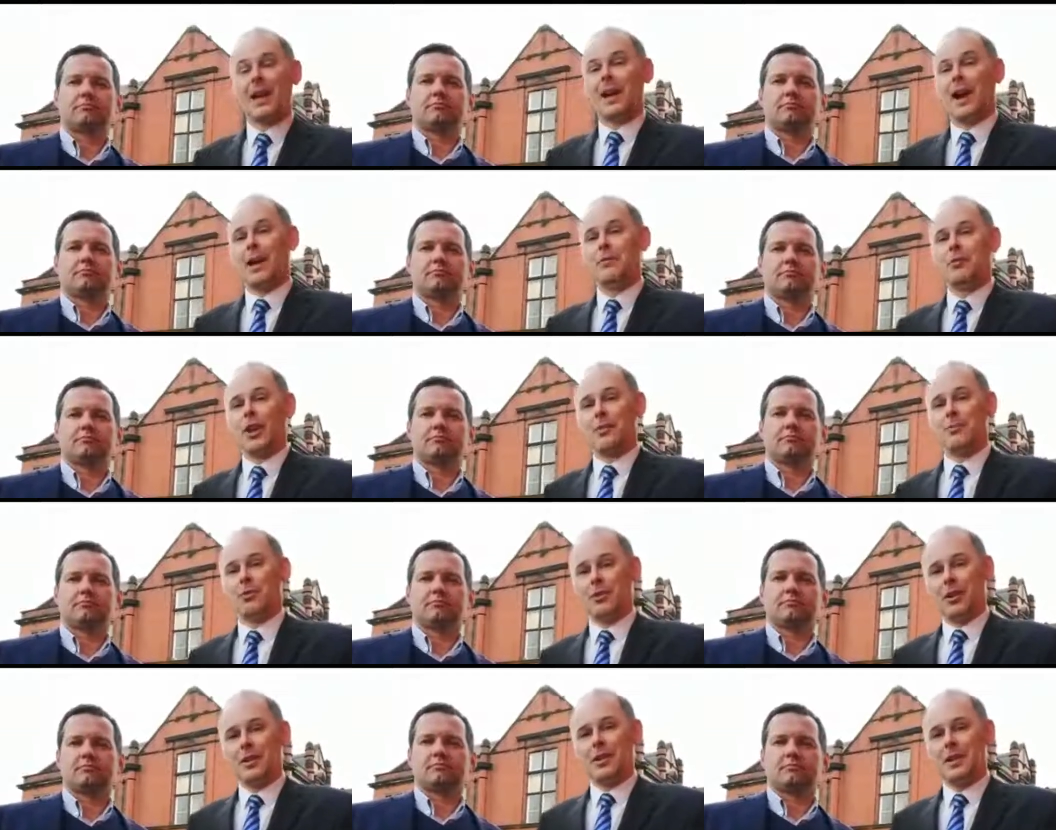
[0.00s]
Speaker 1: I'm James
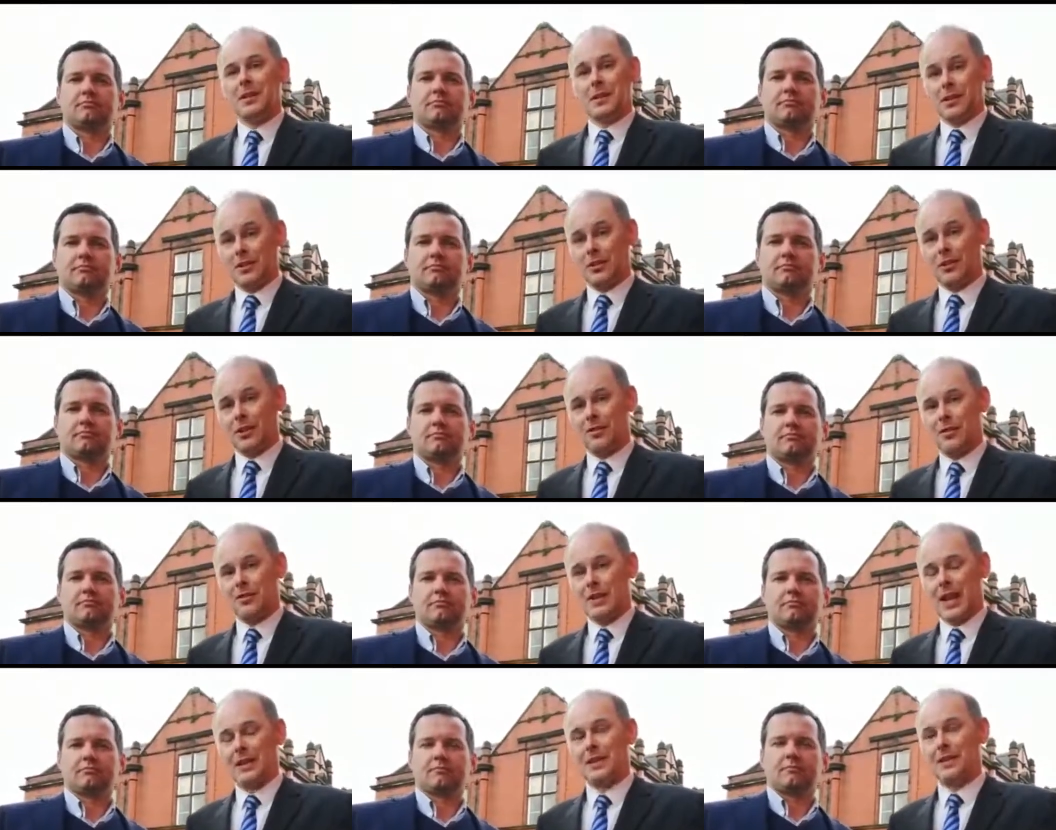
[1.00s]
Grundy, Conservative
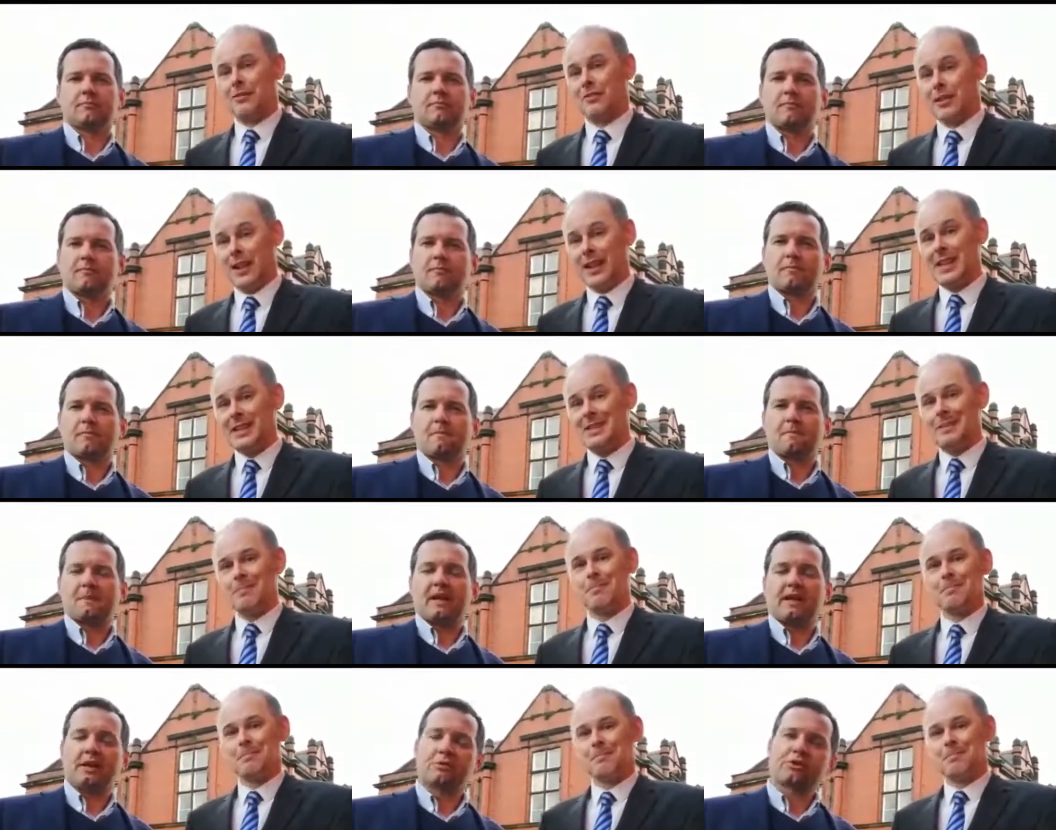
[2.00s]
candidate for Leigh,
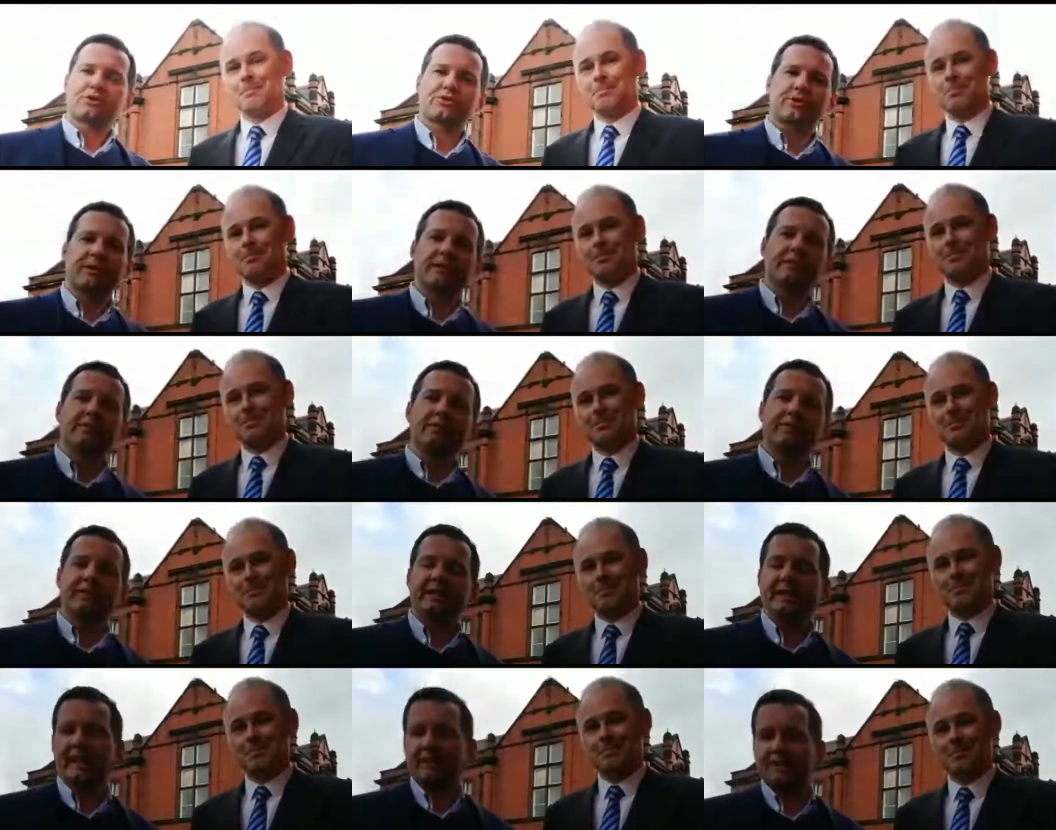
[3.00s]
And I'm Chris Green,
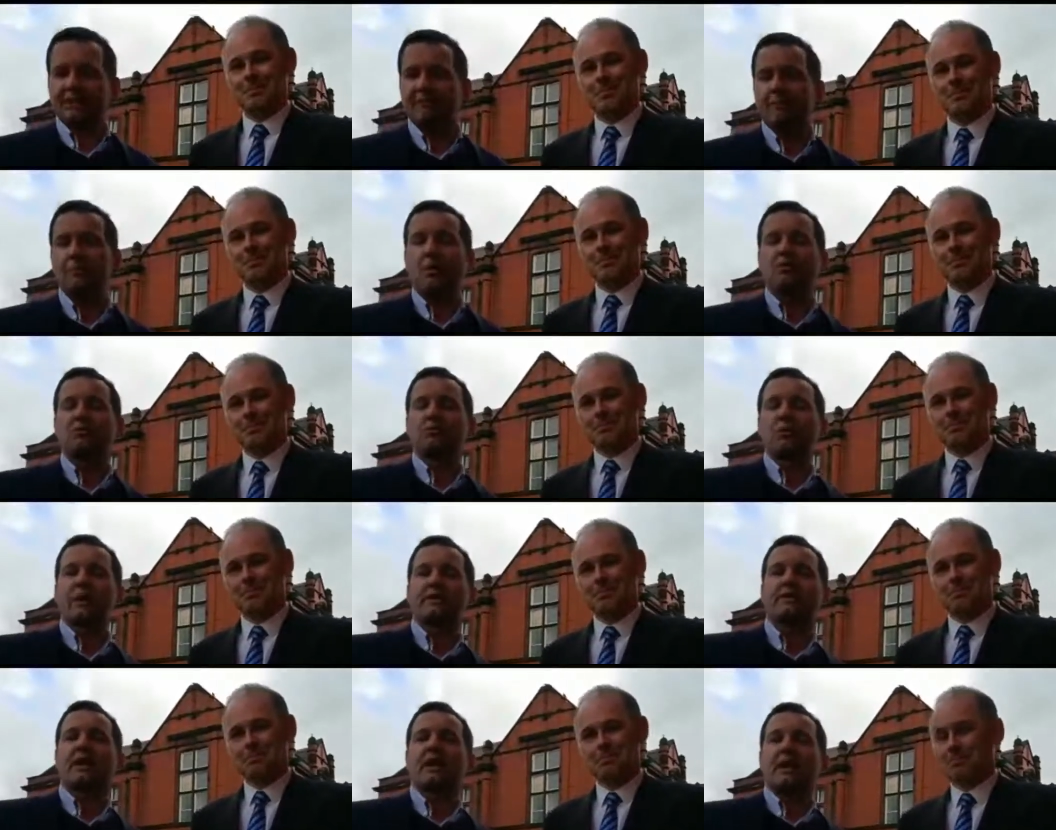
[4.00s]
the candidate for Bolton
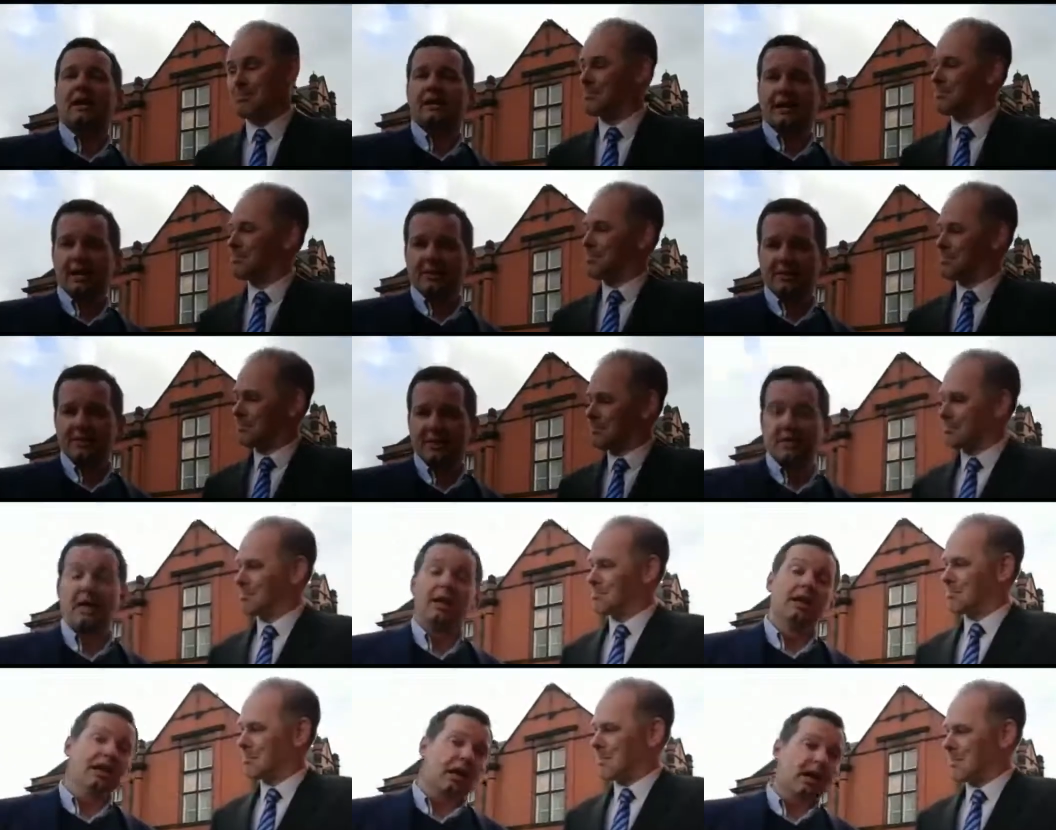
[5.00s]
West and Atherton.
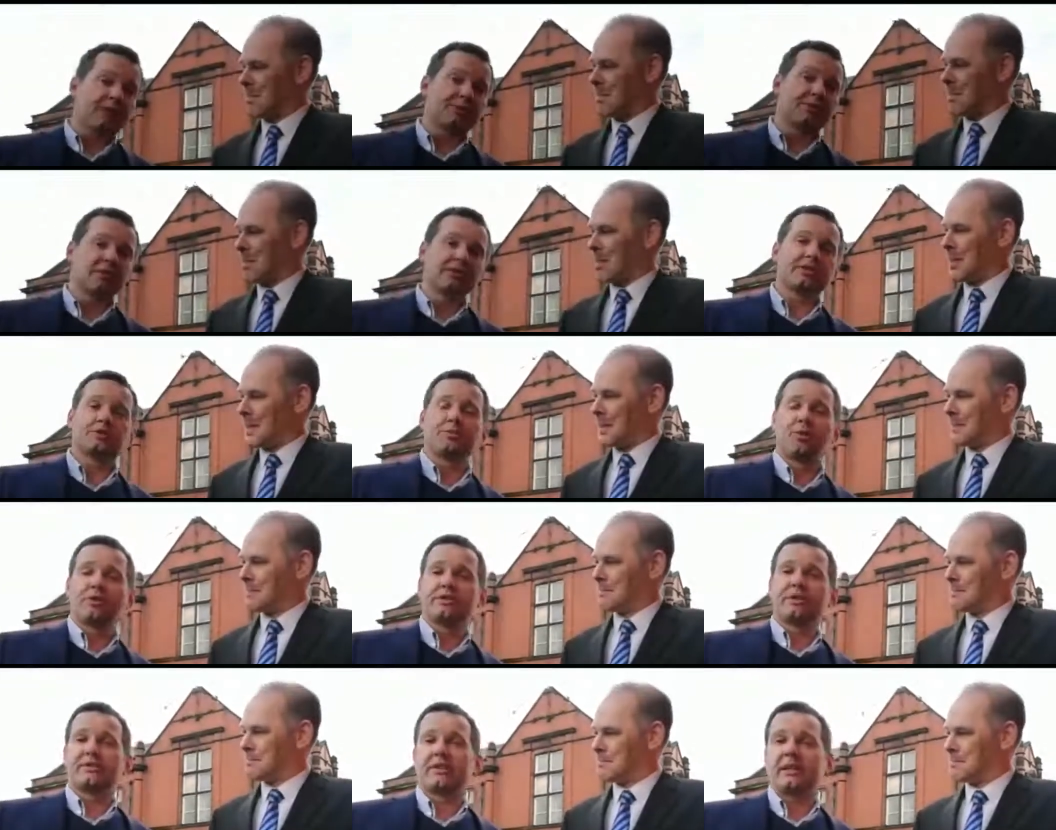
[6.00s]
I am so
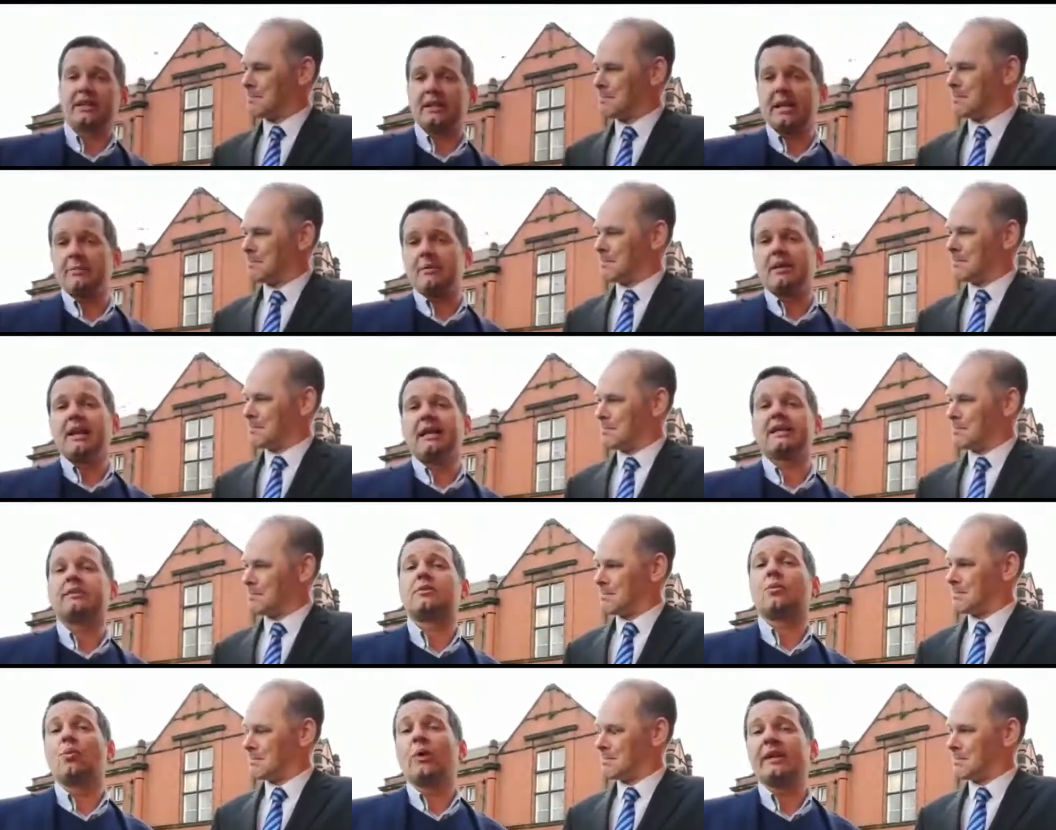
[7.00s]
disappointed that
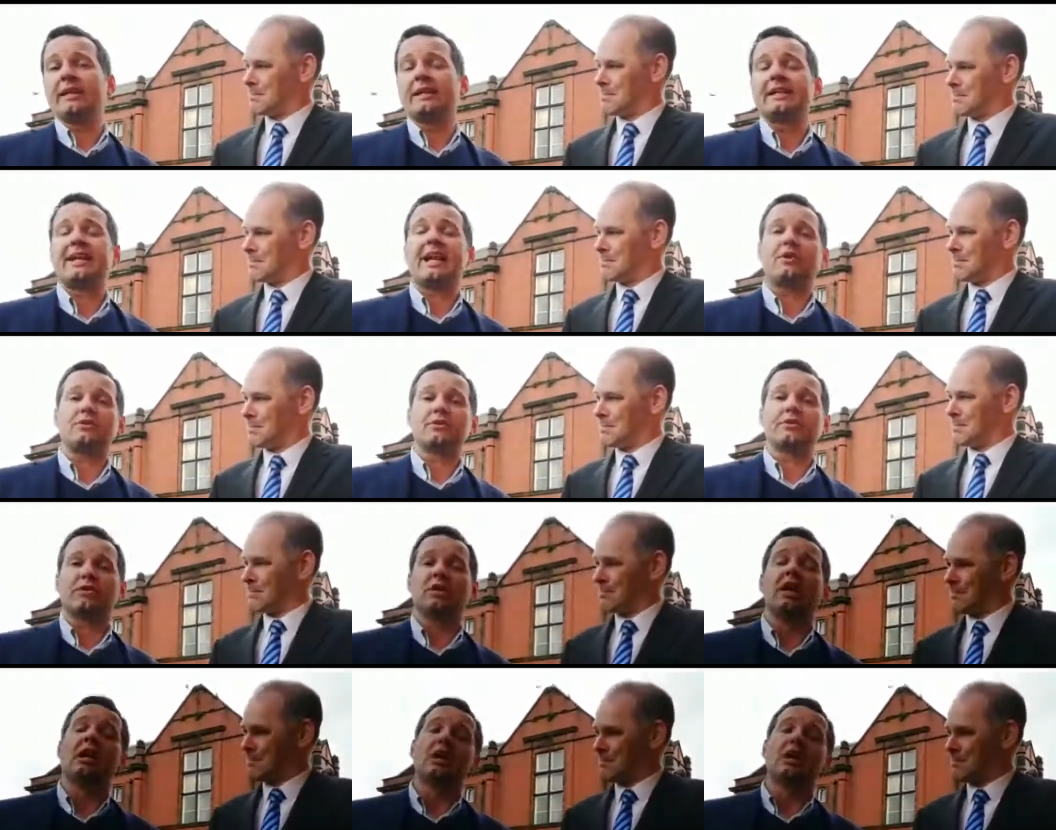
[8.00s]
Labour-led Wigan Council